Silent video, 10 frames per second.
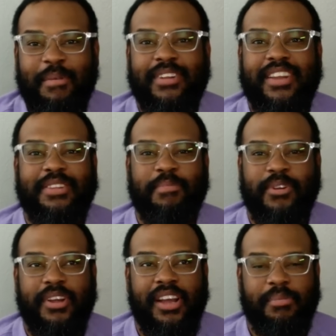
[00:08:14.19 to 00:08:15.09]
looking at
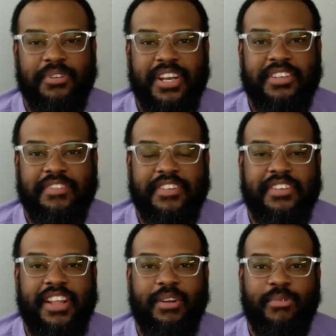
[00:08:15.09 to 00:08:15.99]
the projection of
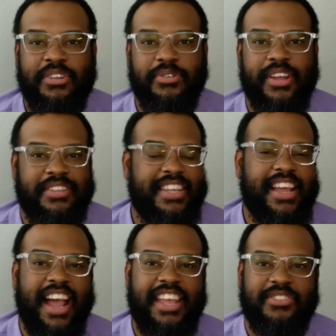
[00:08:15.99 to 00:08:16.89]
just like Russell, seeing
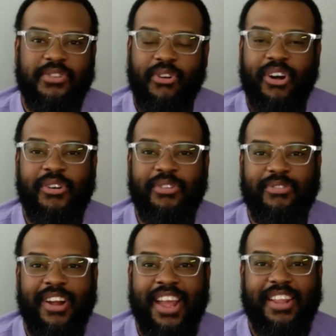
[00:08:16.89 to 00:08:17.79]
how he's grown,
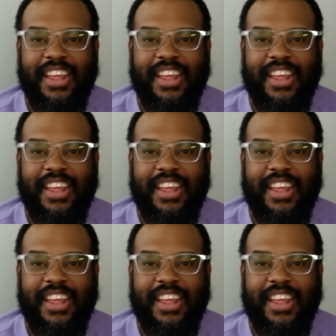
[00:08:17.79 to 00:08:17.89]
right?